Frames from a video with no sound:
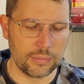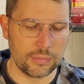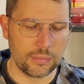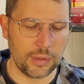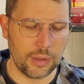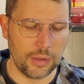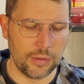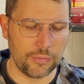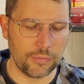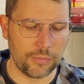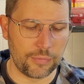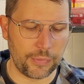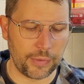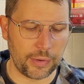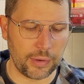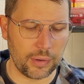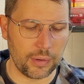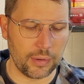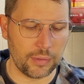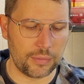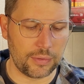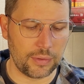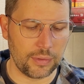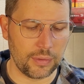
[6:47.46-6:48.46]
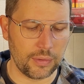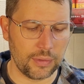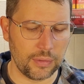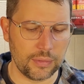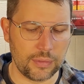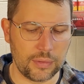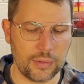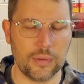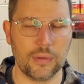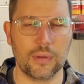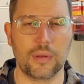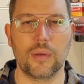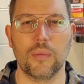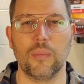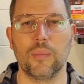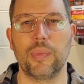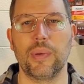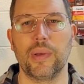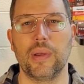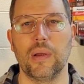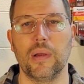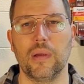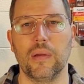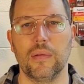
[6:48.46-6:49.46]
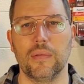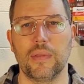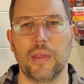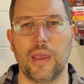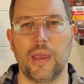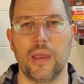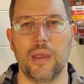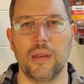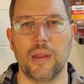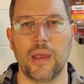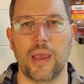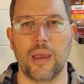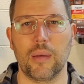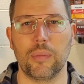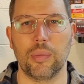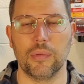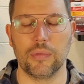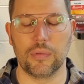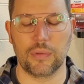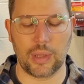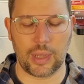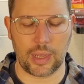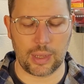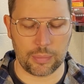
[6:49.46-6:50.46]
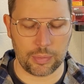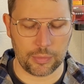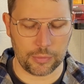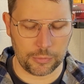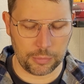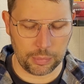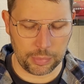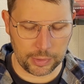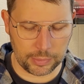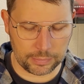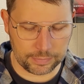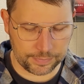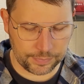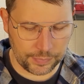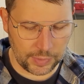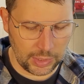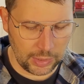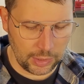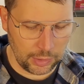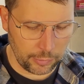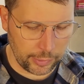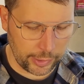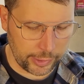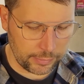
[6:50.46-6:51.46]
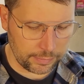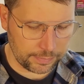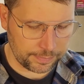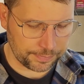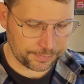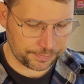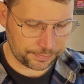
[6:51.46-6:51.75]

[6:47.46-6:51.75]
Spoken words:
unfair to compare that apples to apples. But anyway,